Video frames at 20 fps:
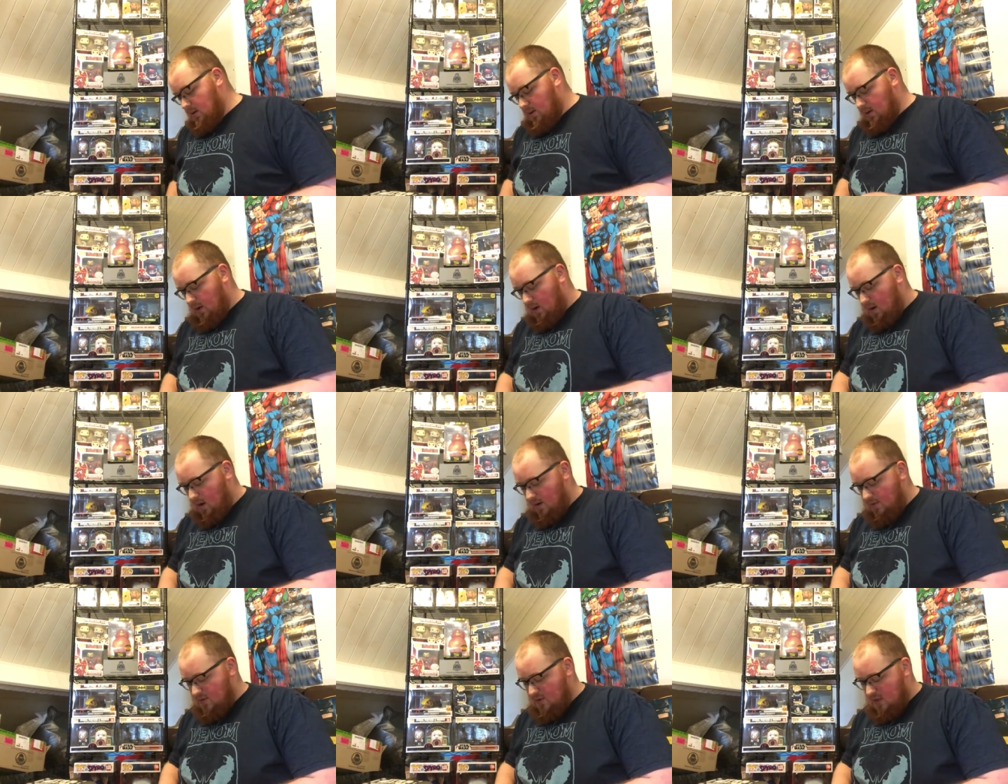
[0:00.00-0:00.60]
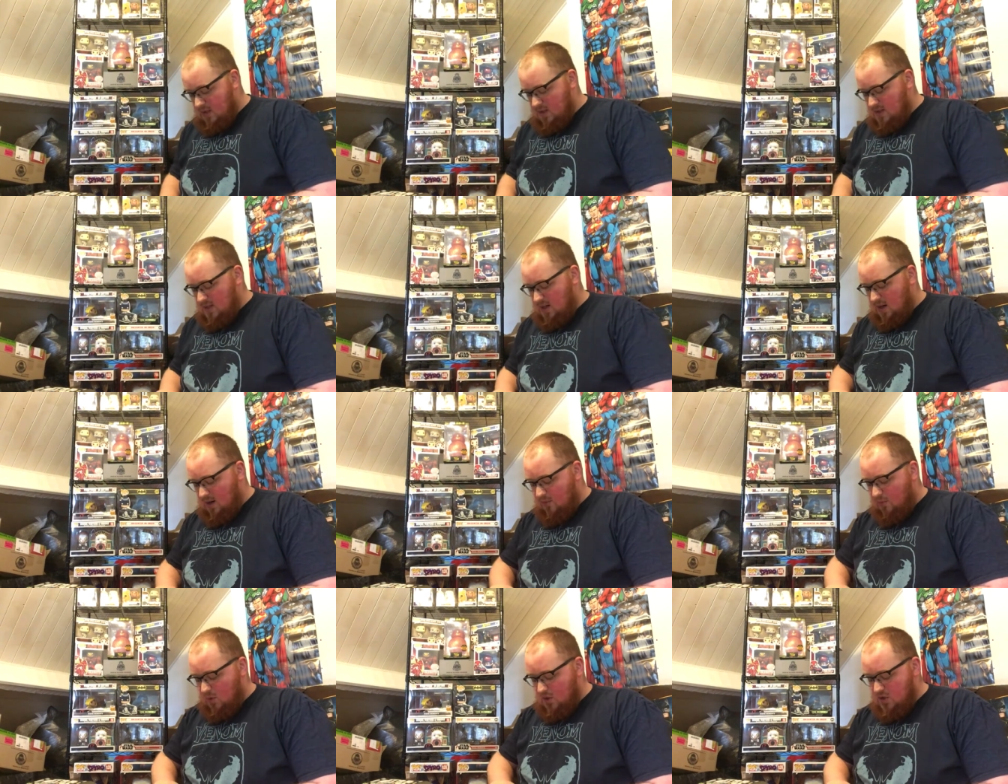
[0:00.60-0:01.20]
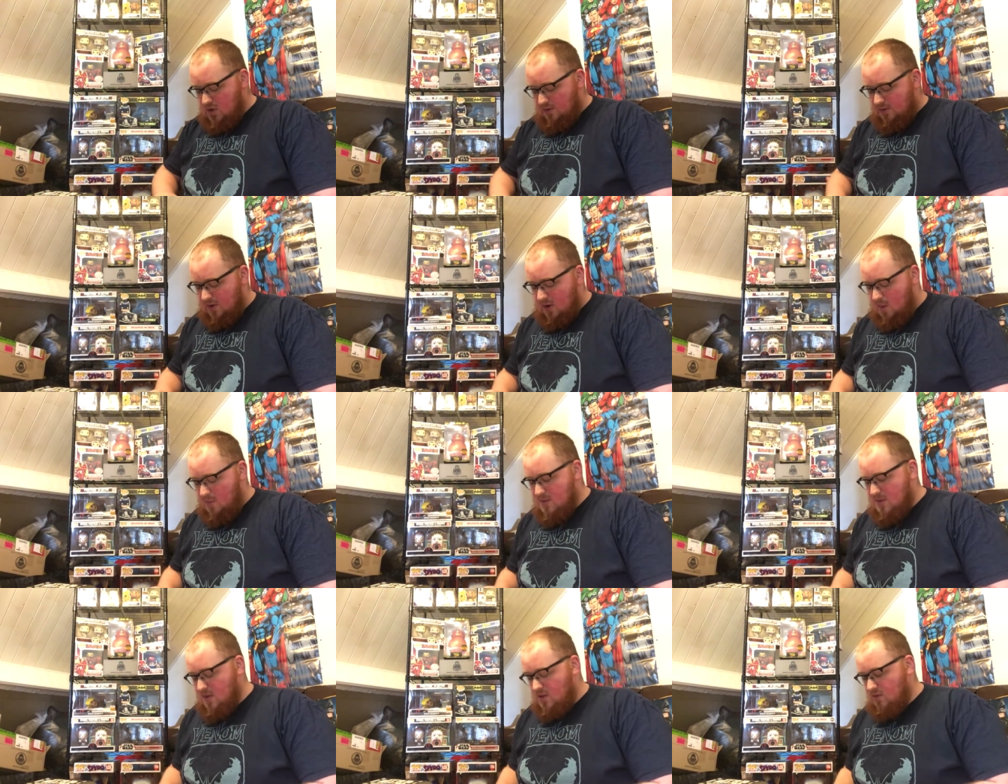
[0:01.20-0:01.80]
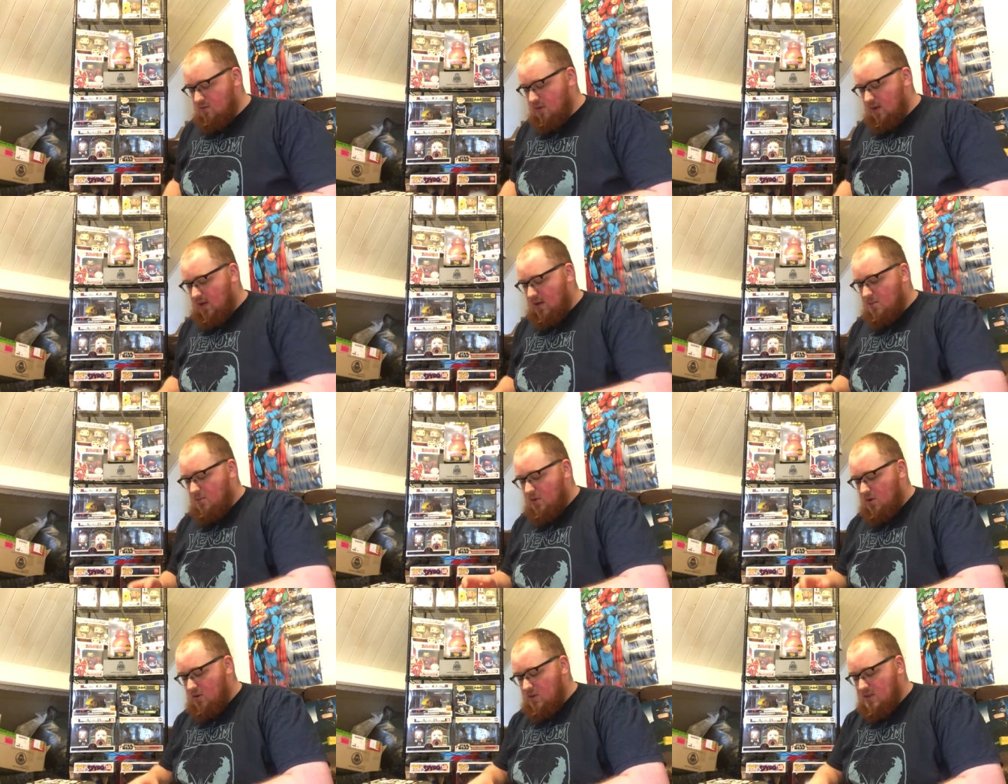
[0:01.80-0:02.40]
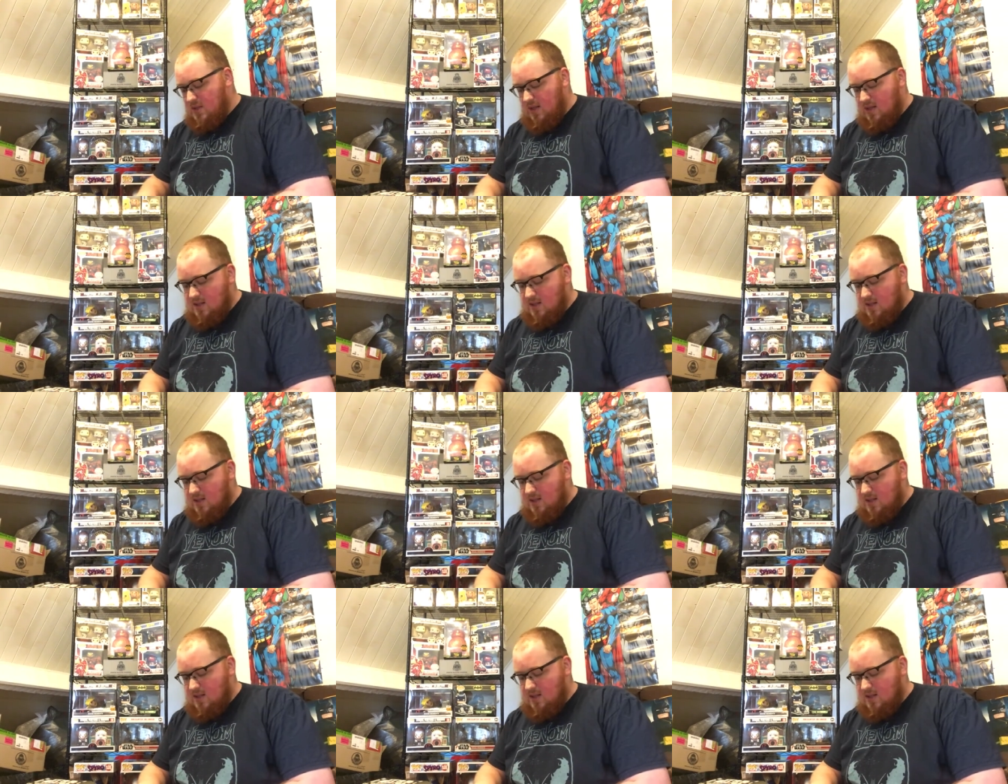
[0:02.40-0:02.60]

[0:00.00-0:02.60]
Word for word: Now, I've like I said, I've watched a few episodes of Rick and Morty.